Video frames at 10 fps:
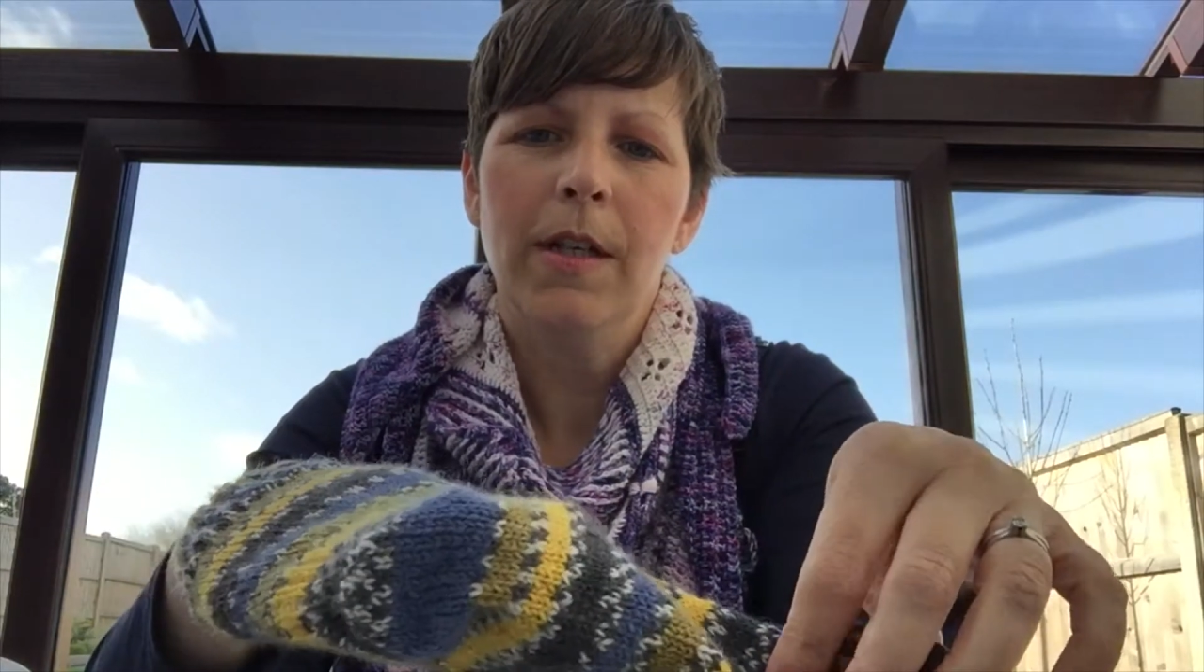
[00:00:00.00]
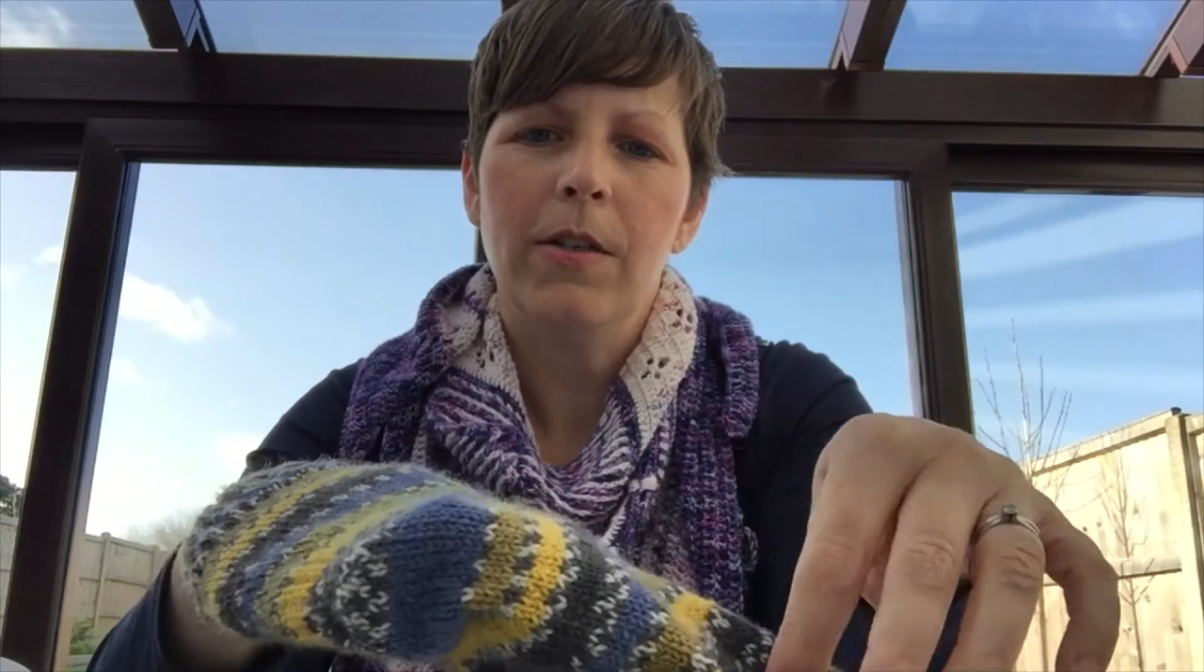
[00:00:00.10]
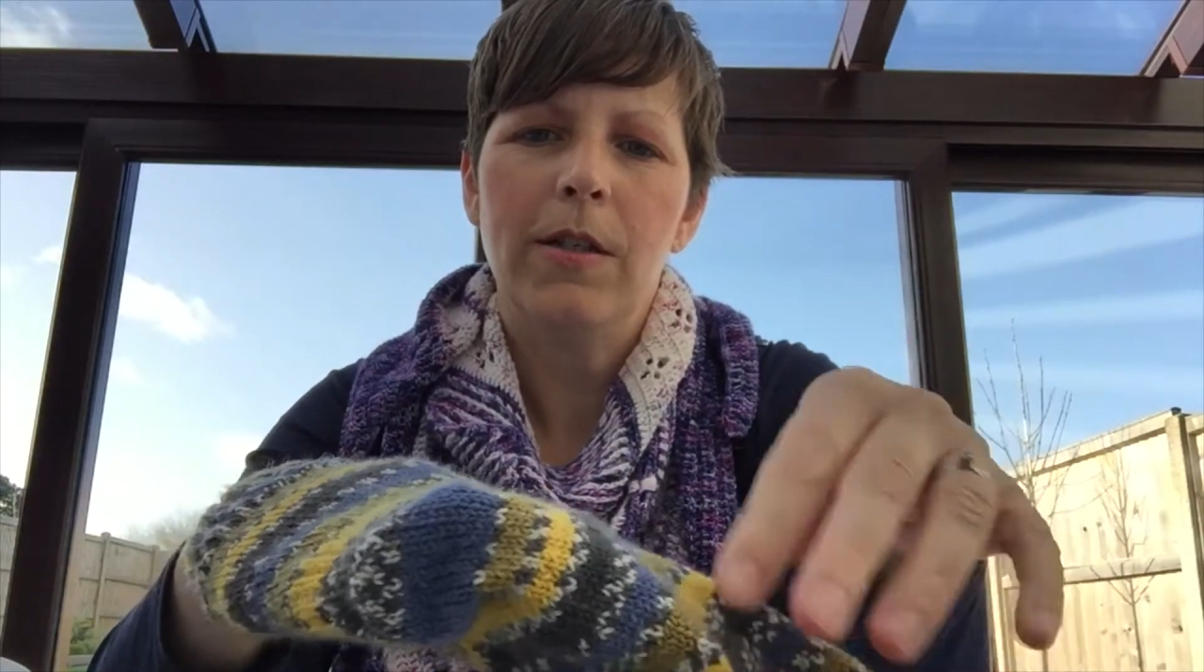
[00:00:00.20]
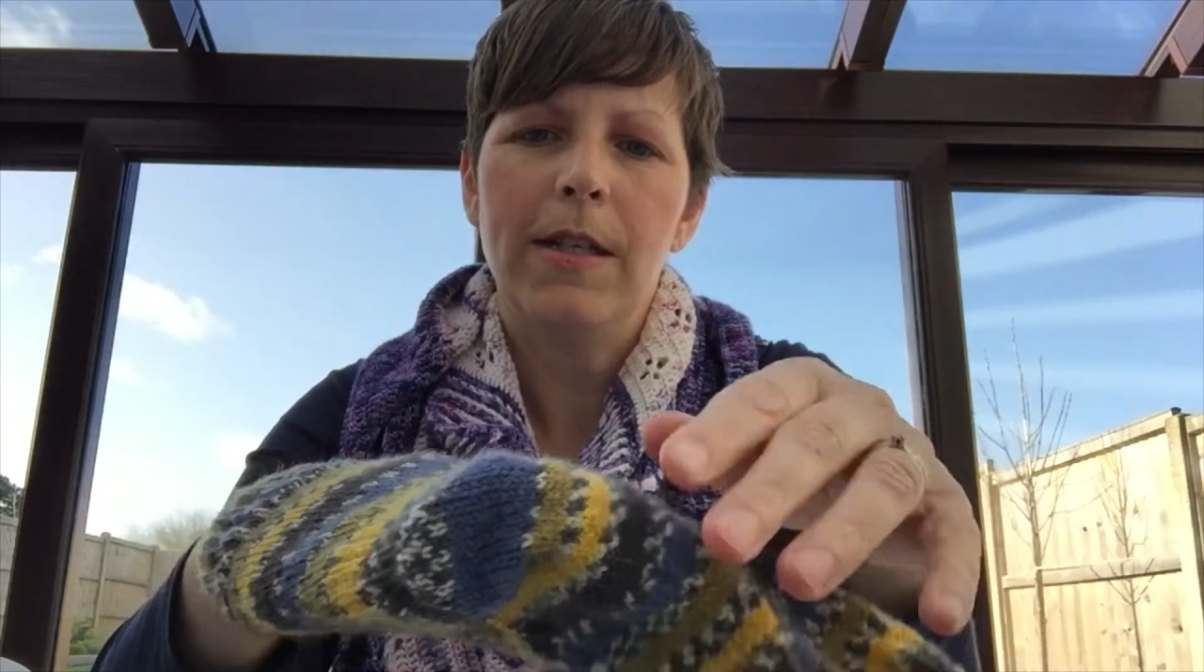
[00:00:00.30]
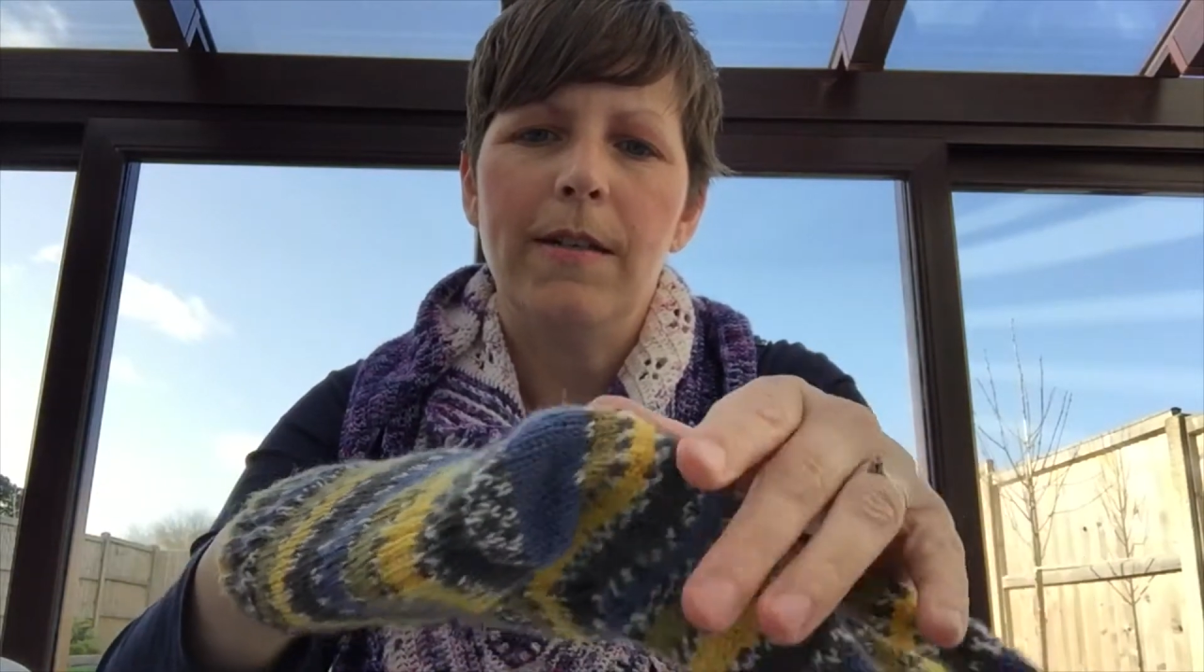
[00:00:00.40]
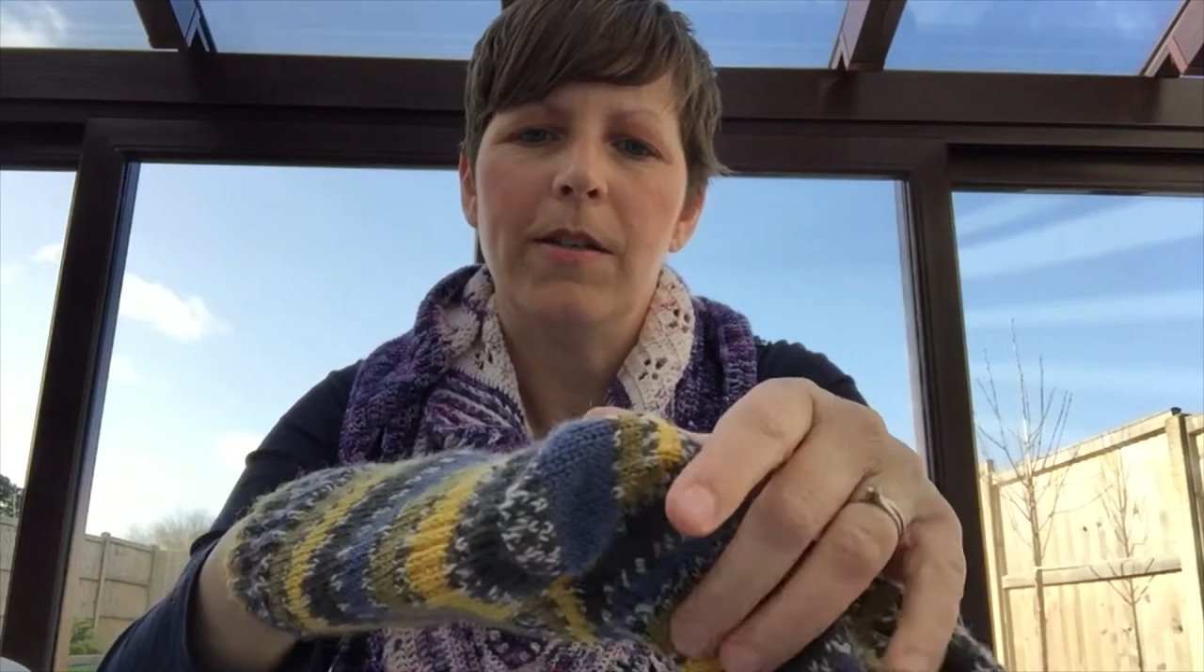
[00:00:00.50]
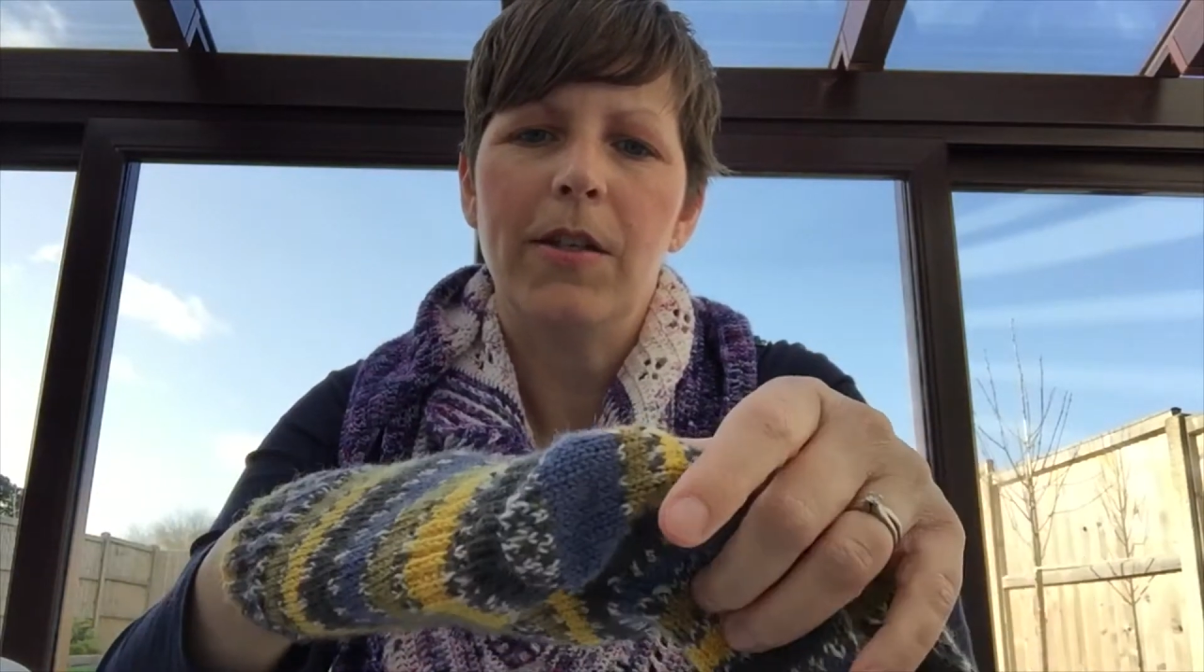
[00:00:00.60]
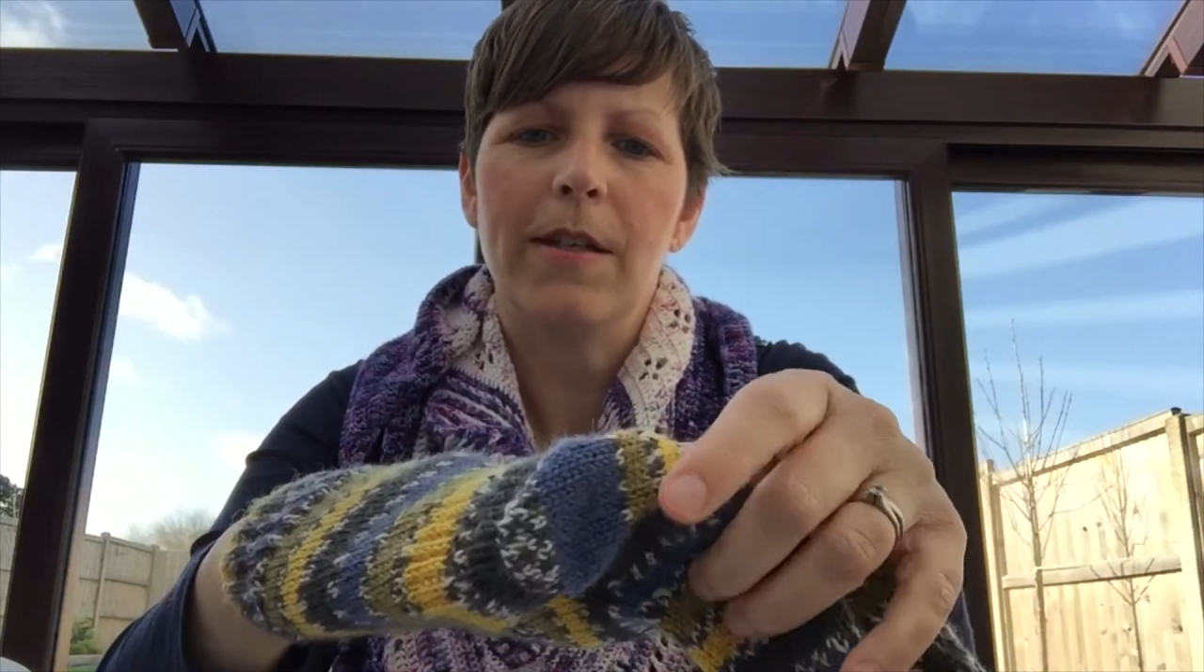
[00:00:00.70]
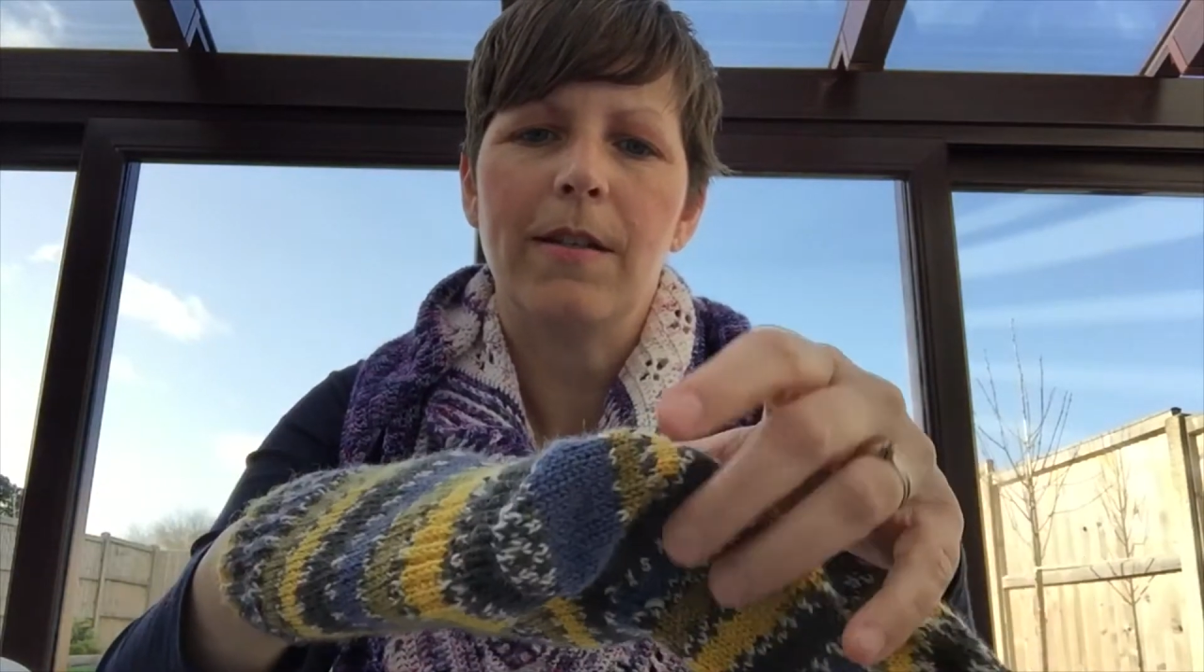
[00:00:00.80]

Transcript: she suggests